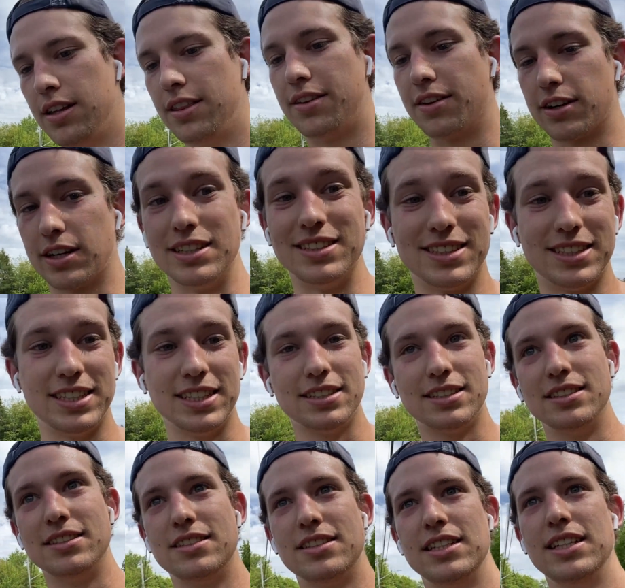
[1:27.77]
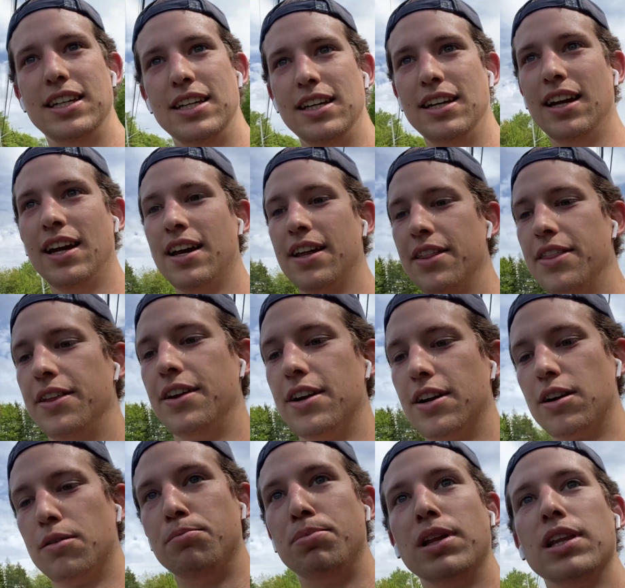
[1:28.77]
their consistency, their
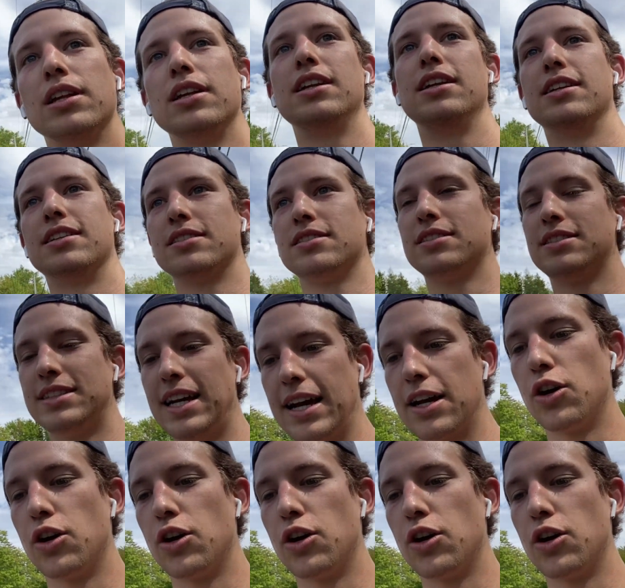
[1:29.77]
ability to set